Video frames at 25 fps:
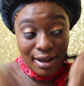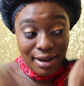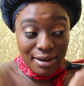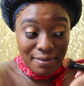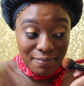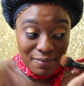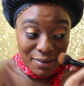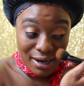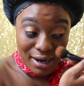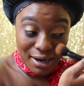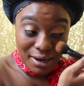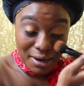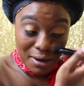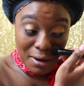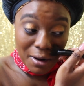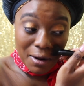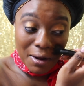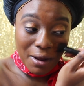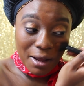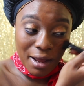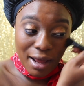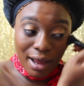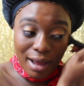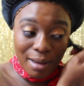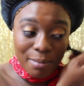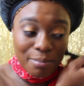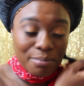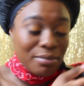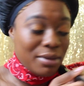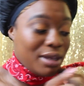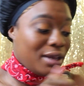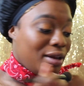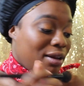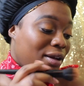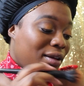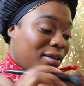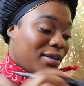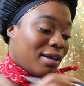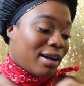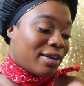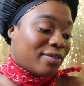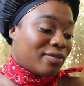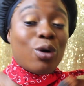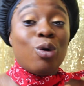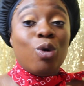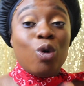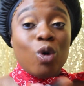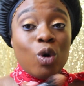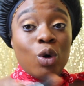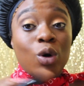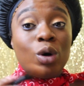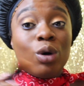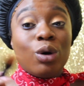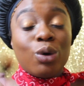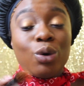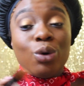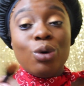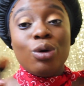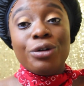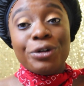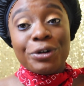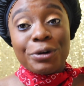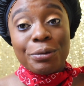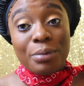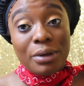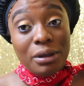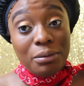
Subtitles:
I am dating. I'm meeting a lot of cooler